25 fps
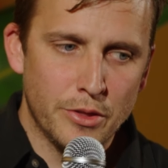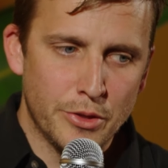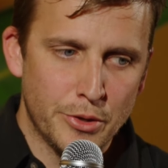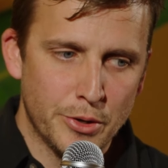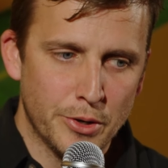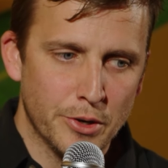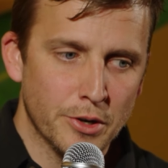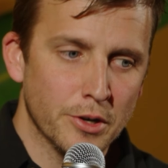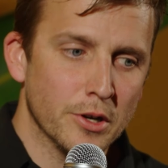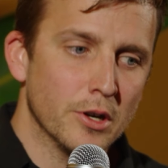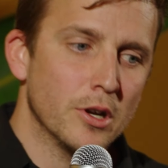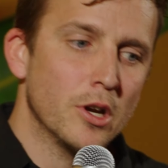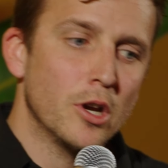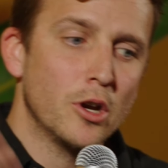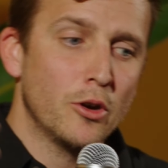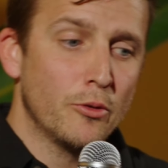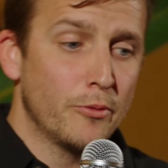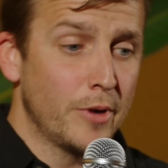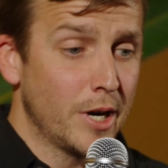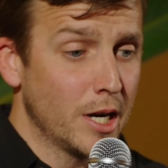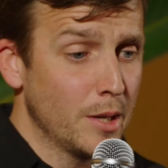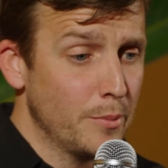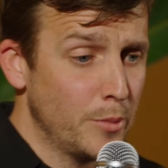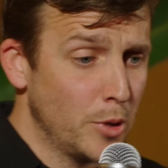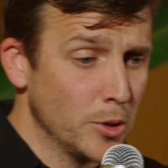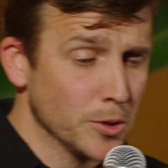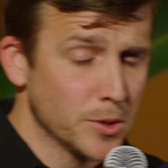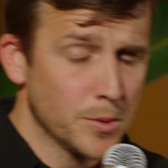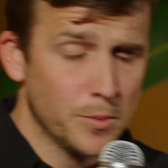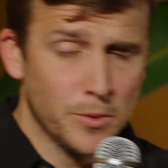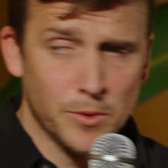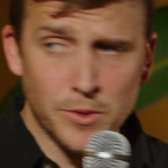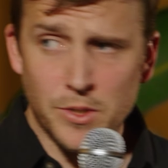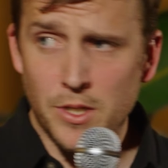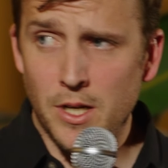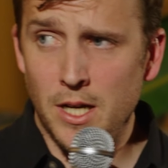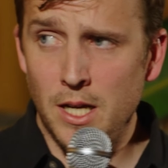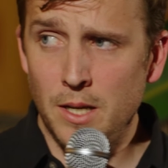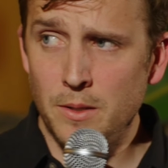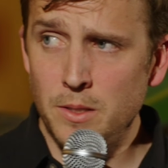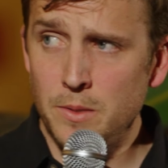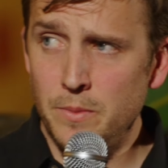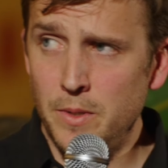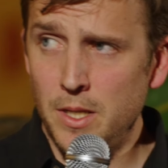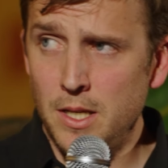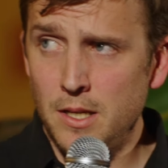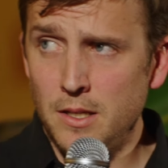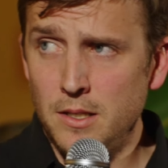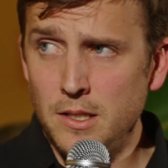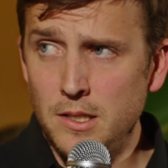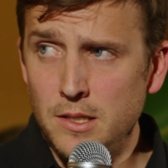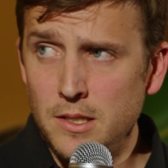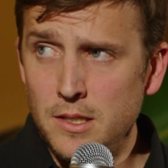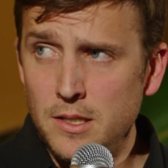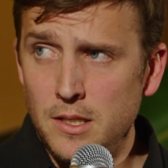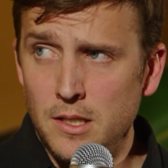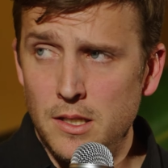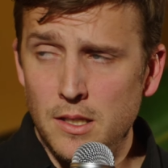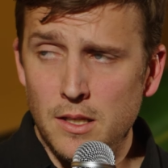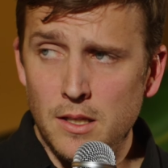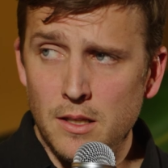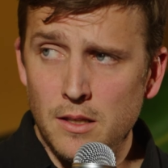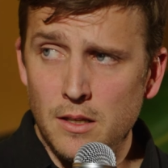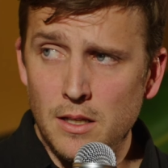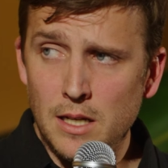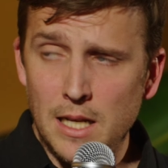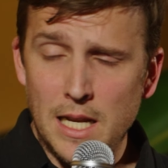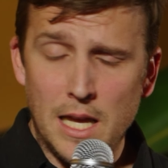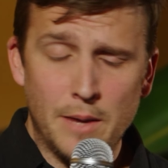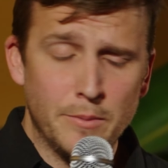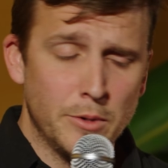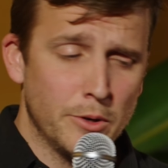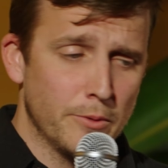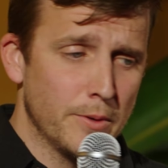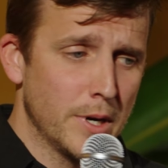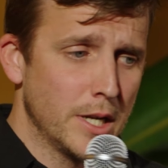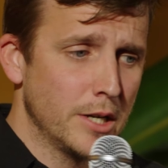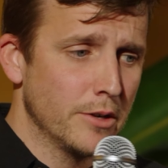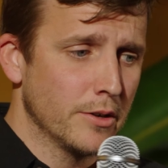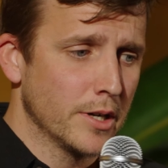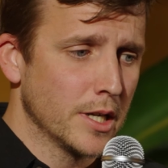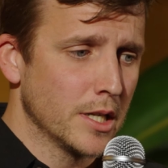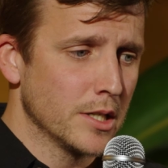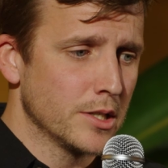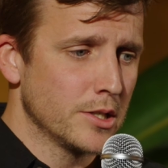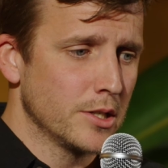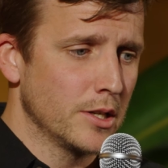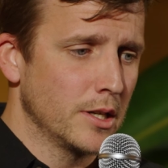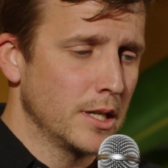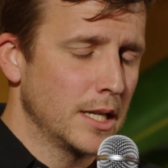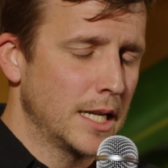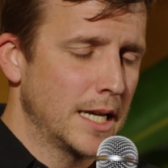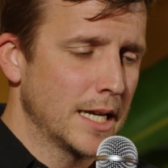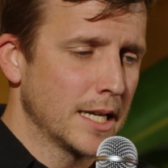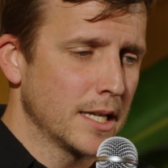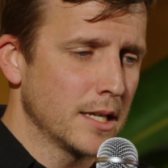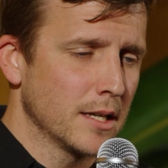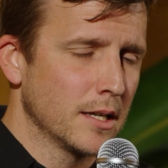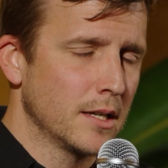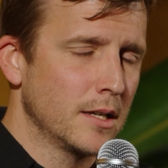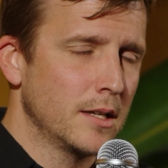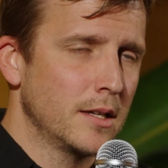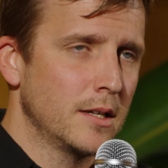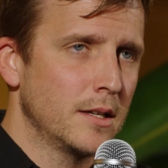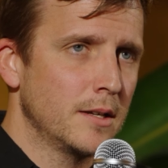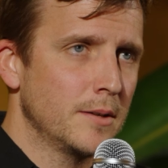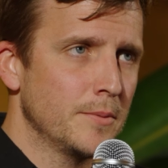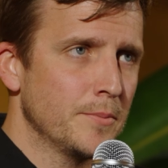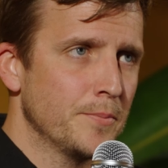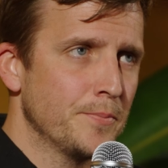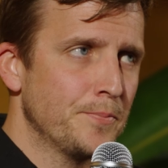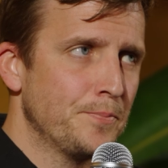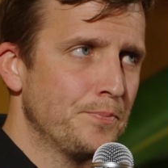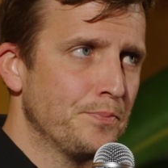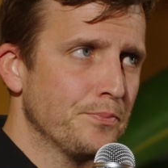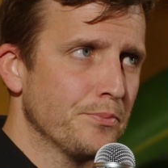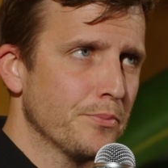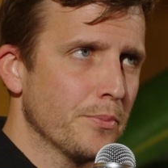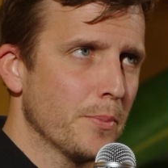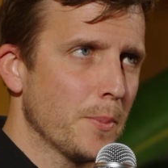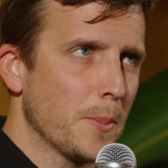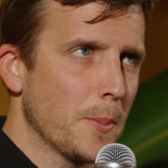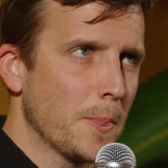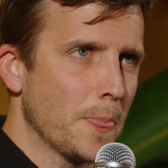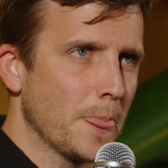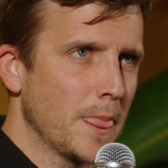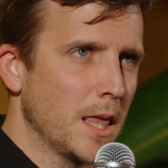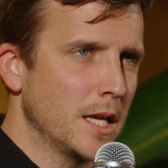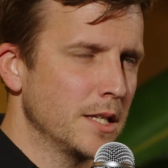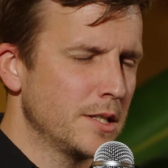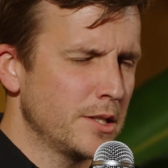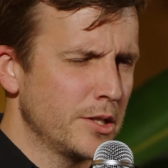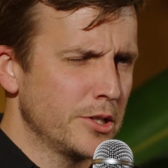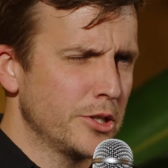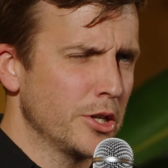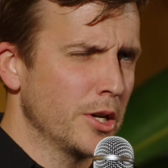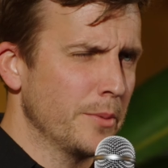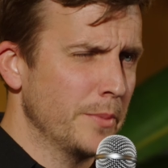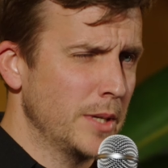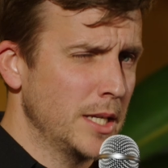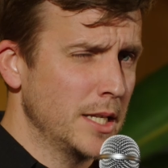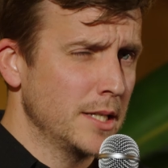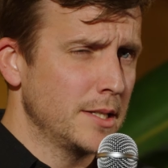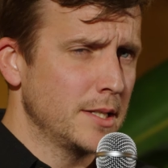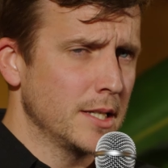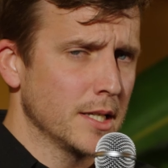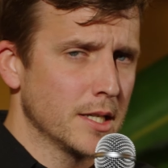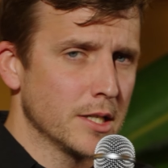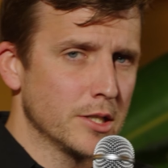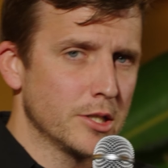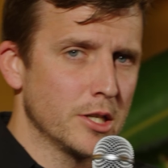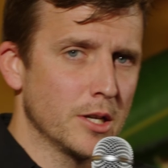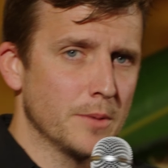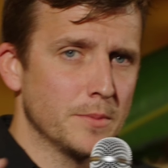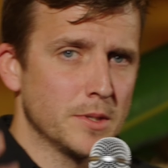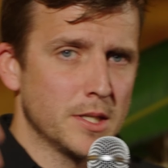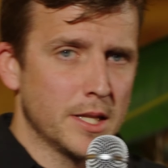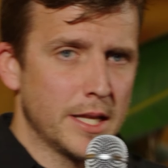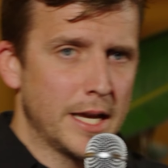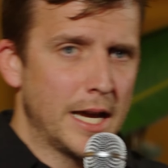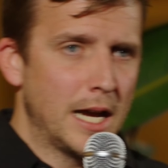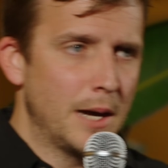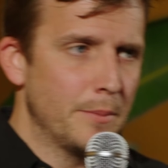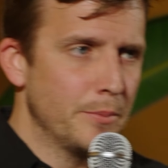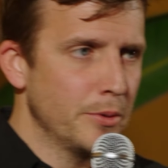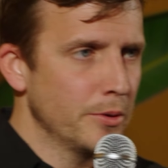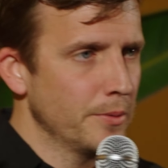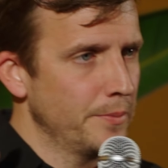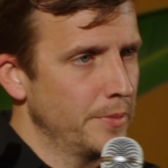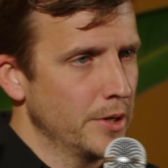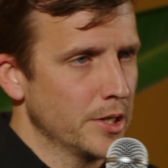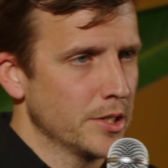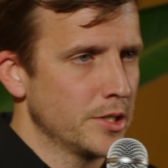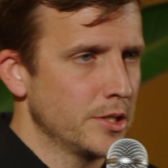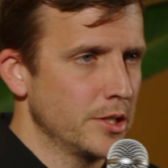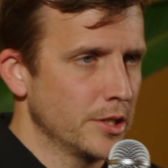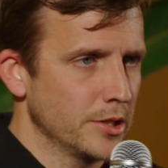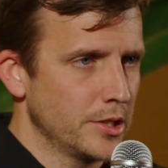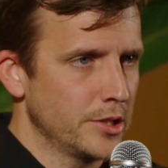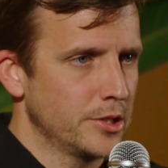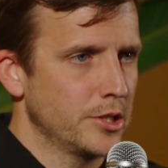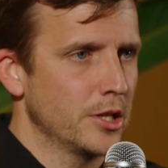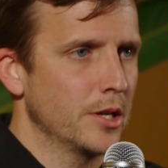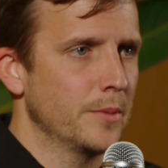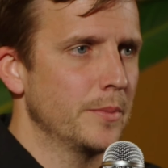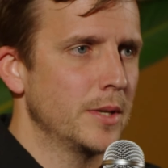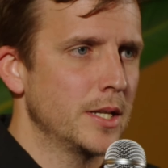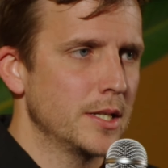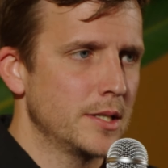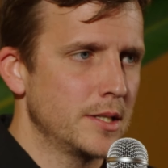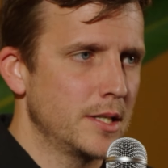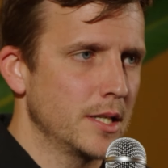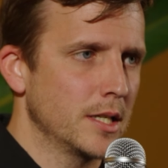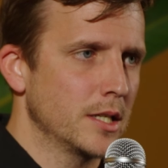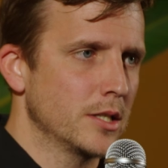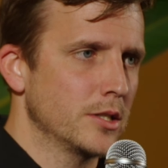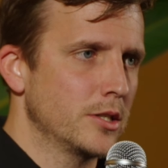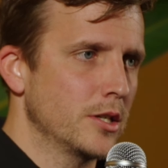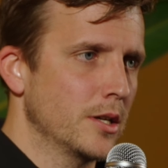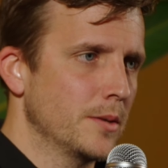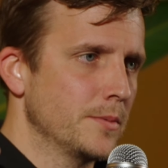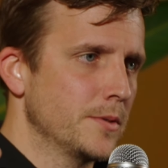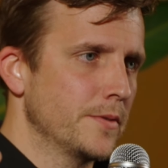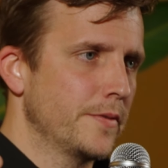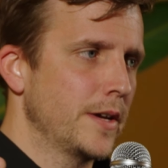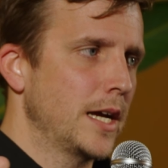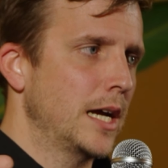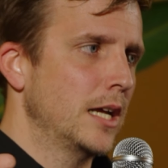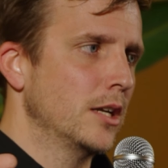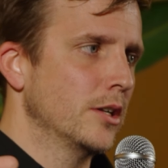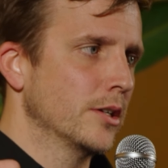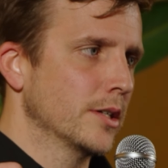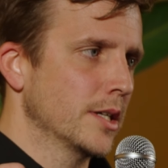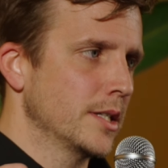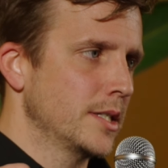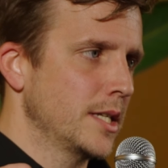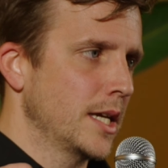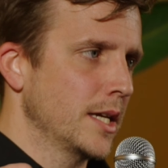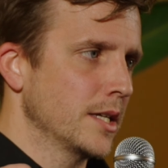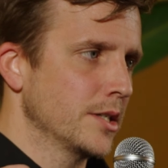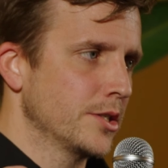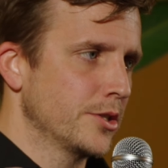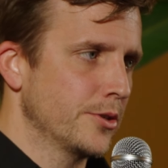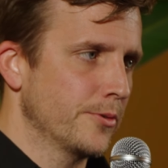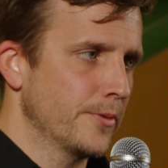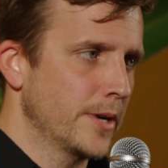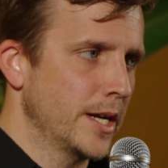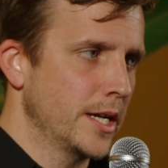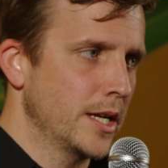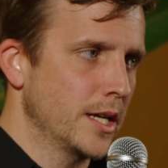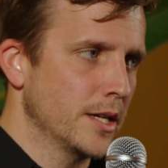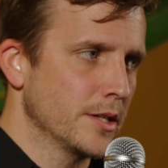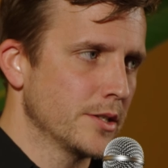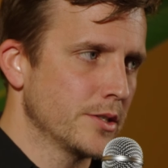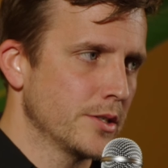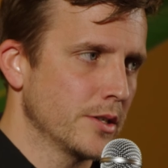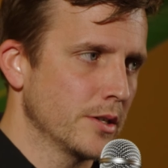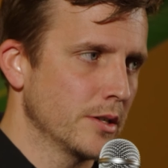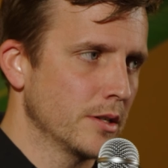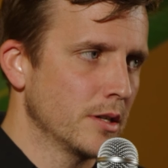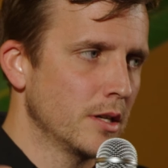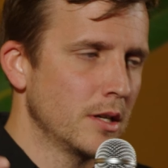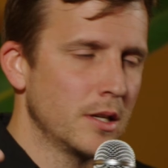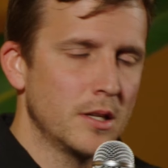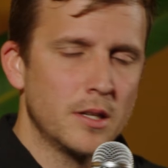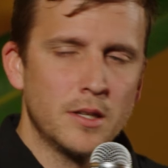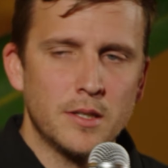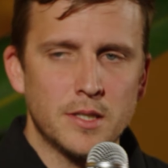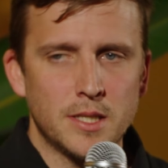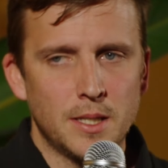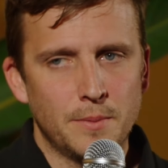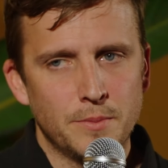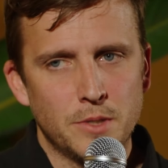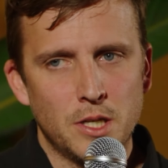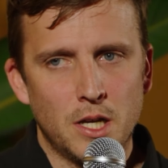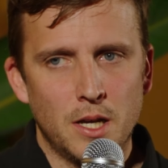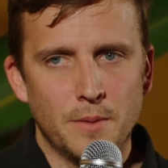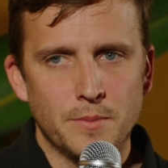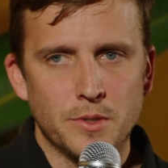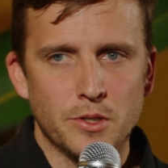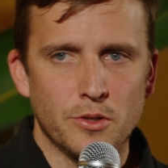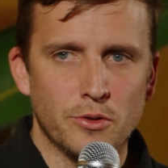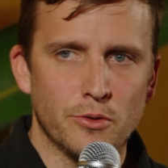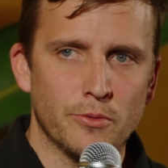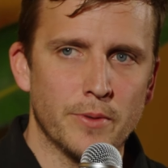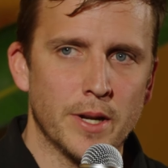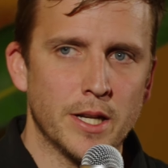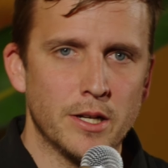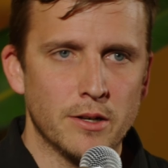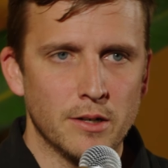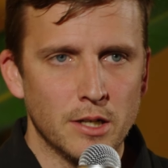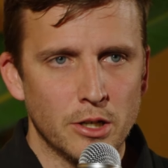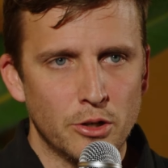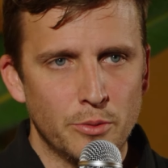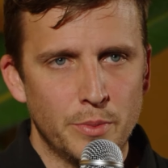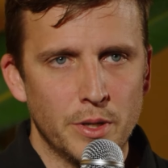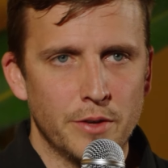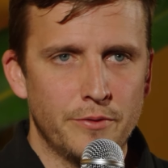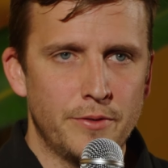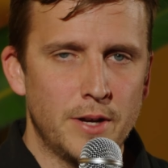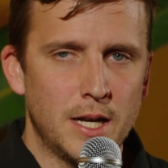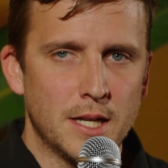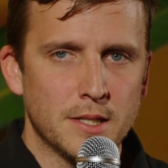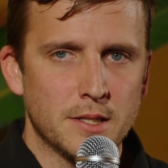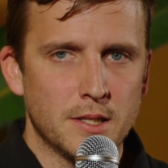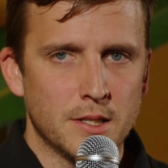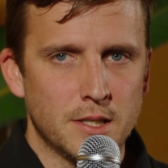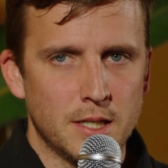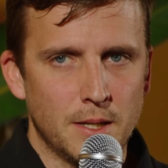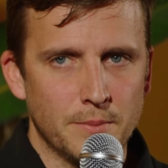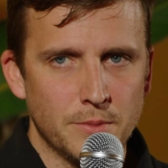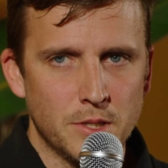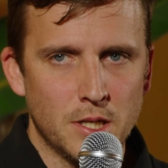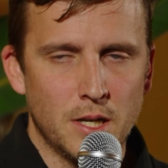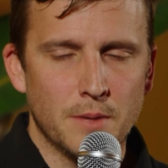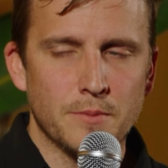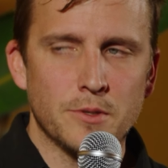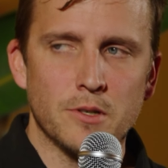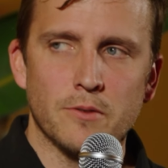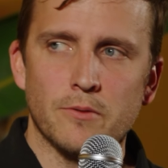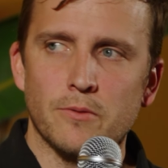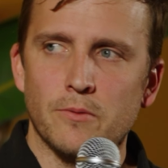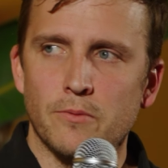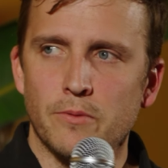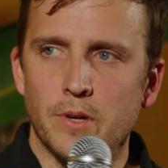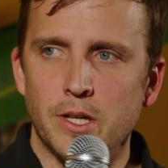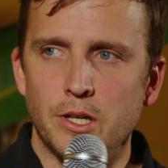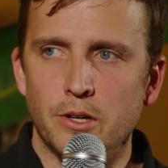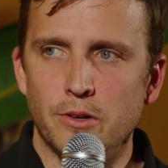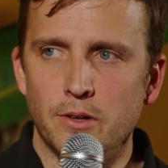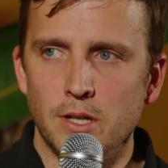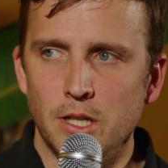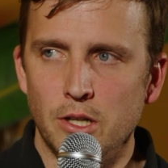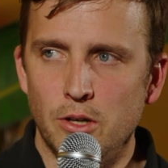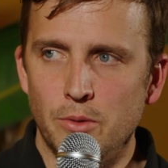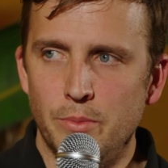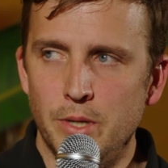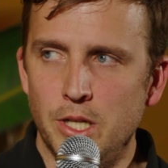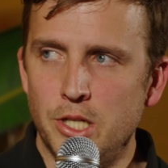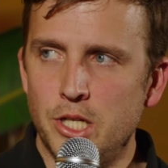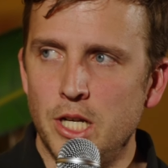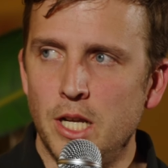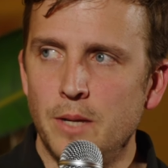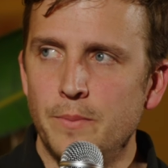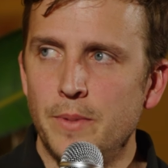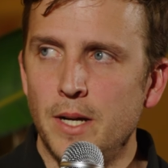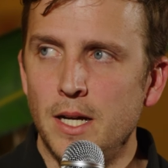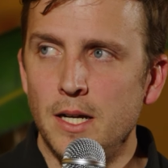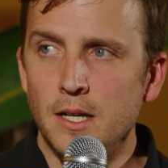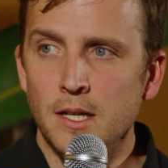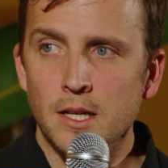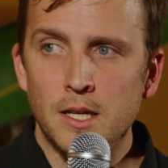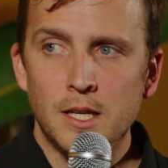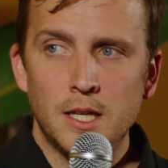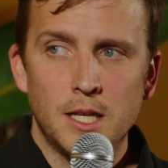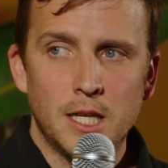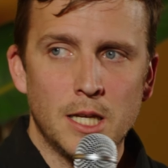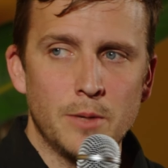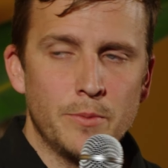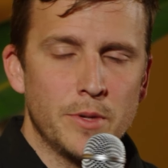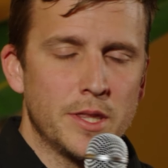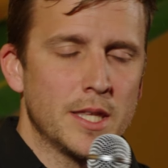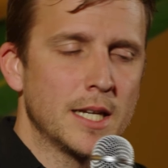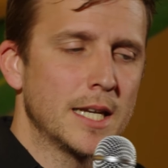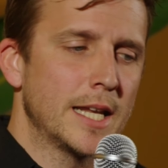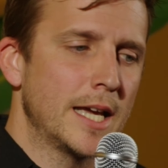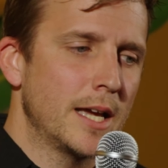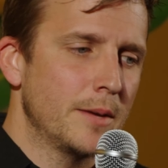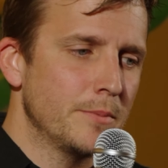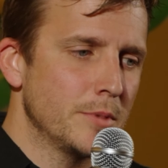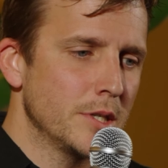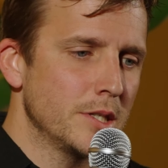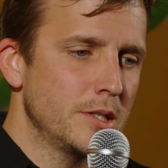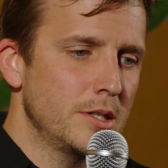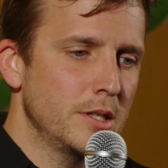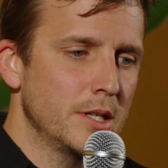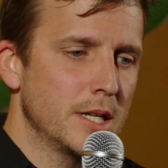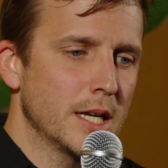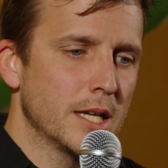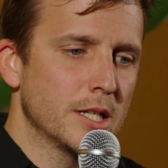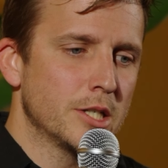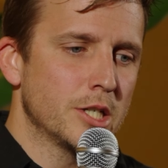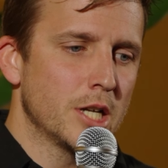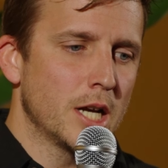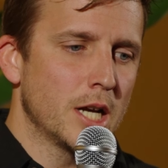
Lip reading: it multiple times, because Lambda rendering is not like, it's deterministic in terms of the output, but it's not deterministic in terms of how long it takes to render. So sometimes it'll render a little bit faster, sometimes it'll render a little bit cheaper. And with the Lambdas, you get